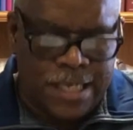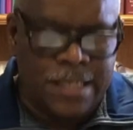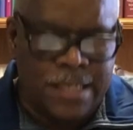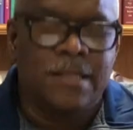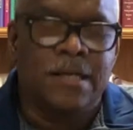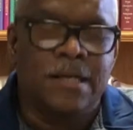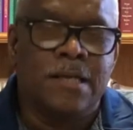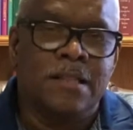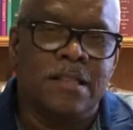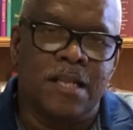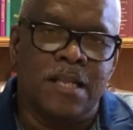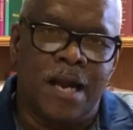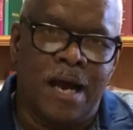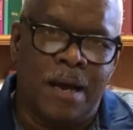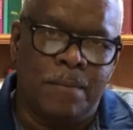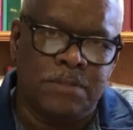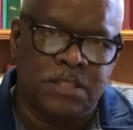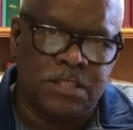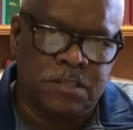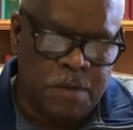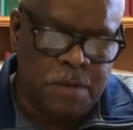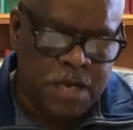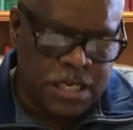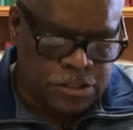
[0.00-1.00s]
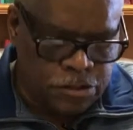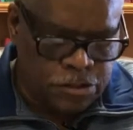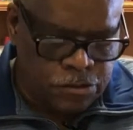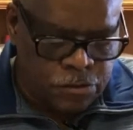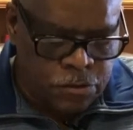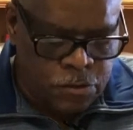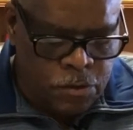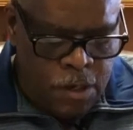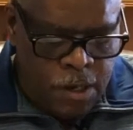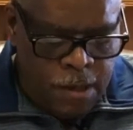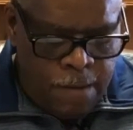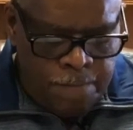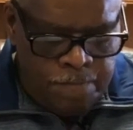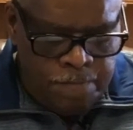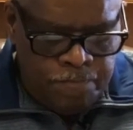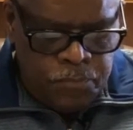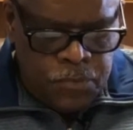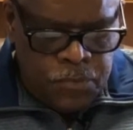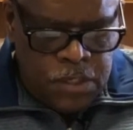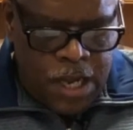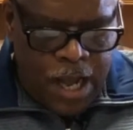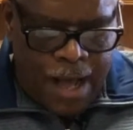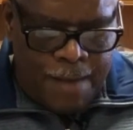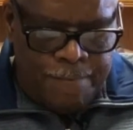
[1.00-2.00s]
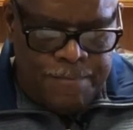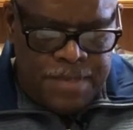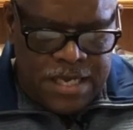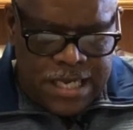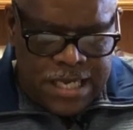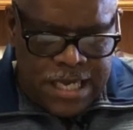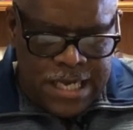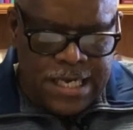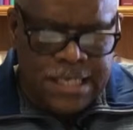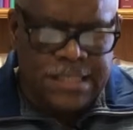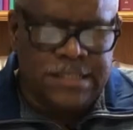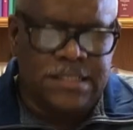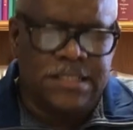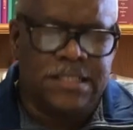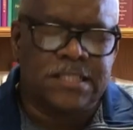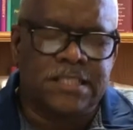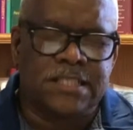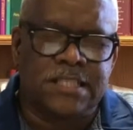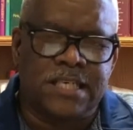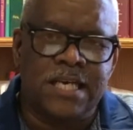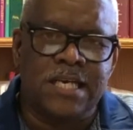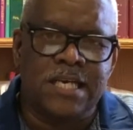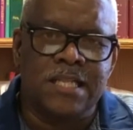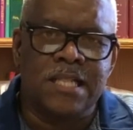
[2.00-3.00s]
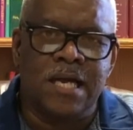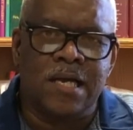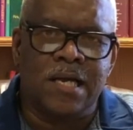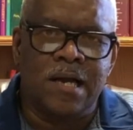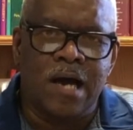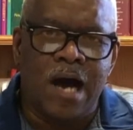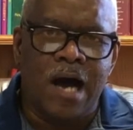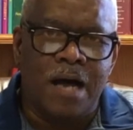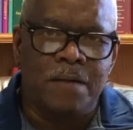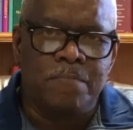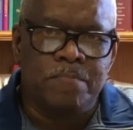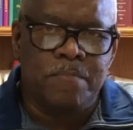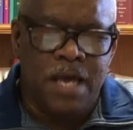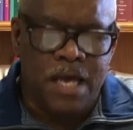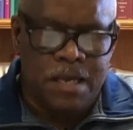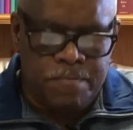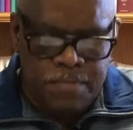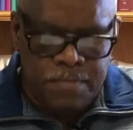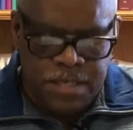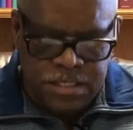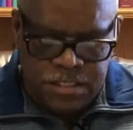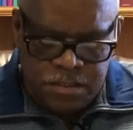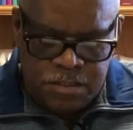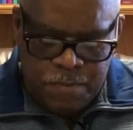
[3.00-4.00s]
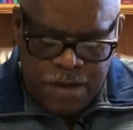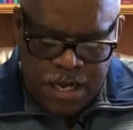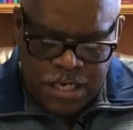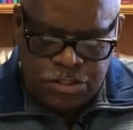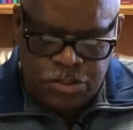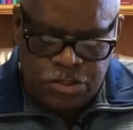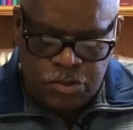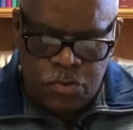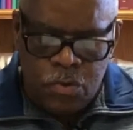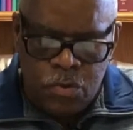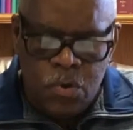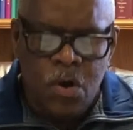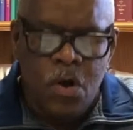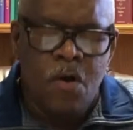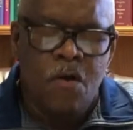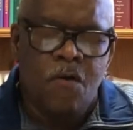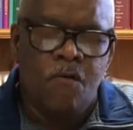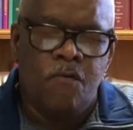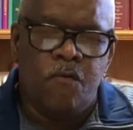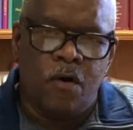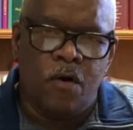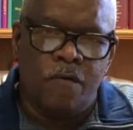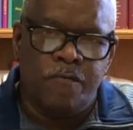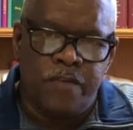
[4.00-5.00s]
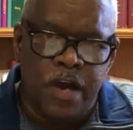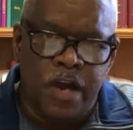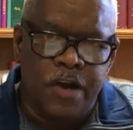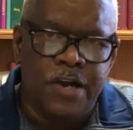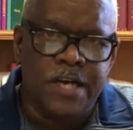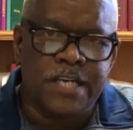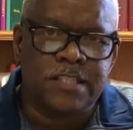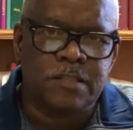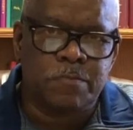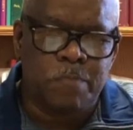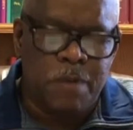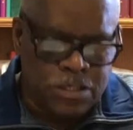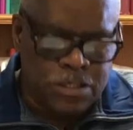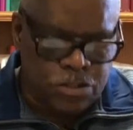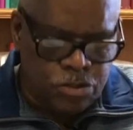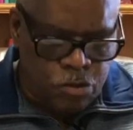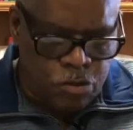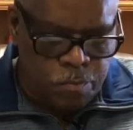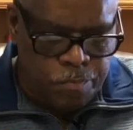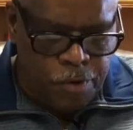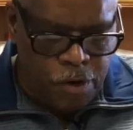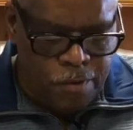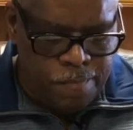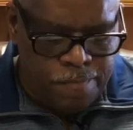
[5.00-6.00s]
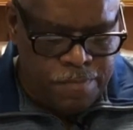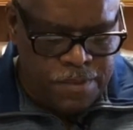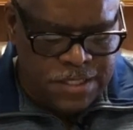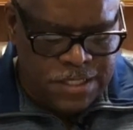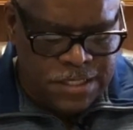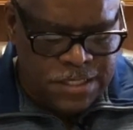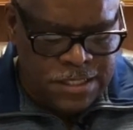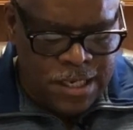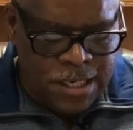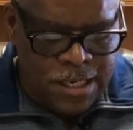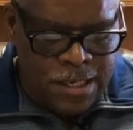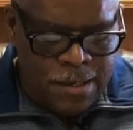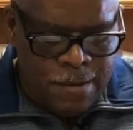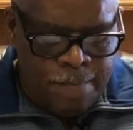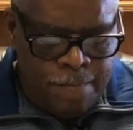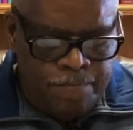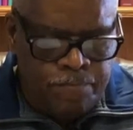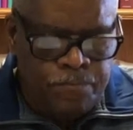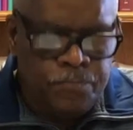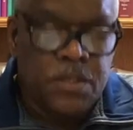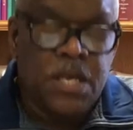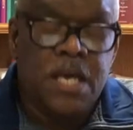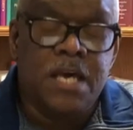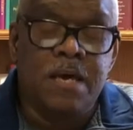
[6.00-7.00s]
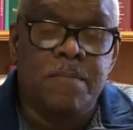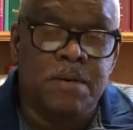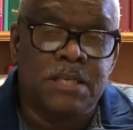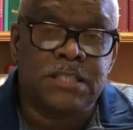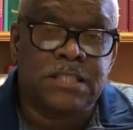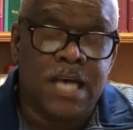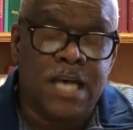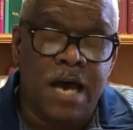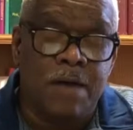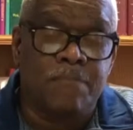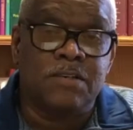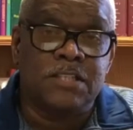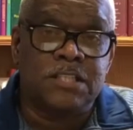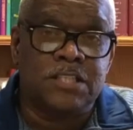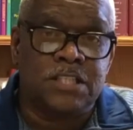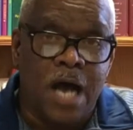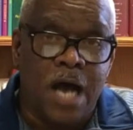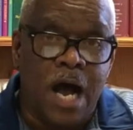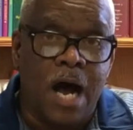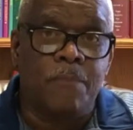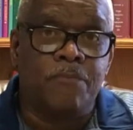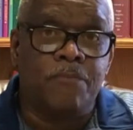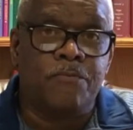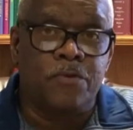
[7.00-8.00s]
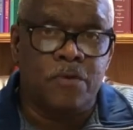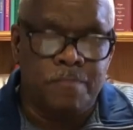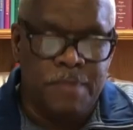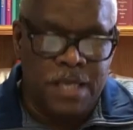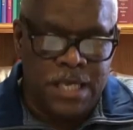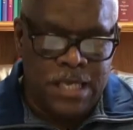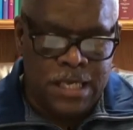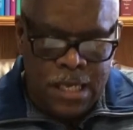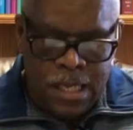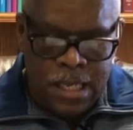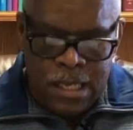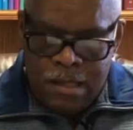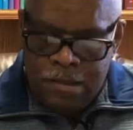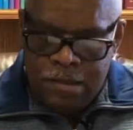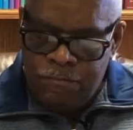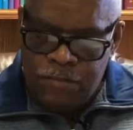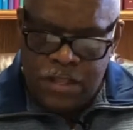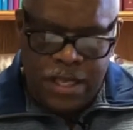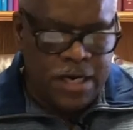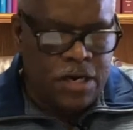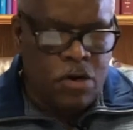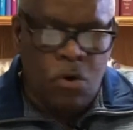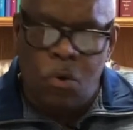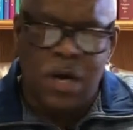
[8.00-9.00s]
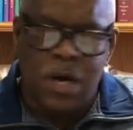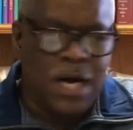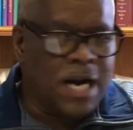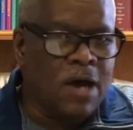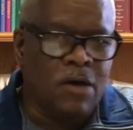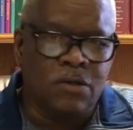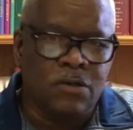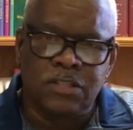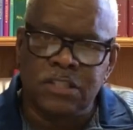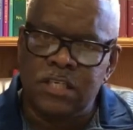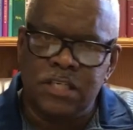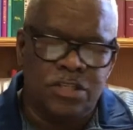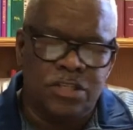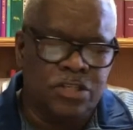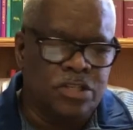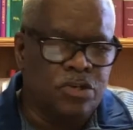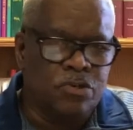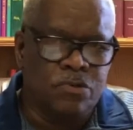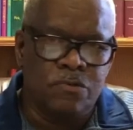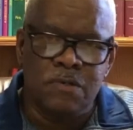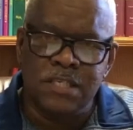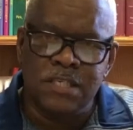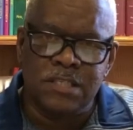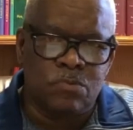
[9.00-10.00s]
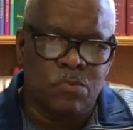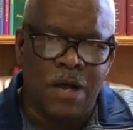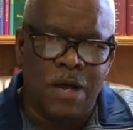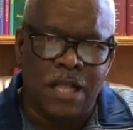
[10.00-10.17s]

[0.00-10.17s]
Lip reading: Special. I'm beginning to see that God made me special for a very special purpose. He must have a job for me that no one else can do as well as I.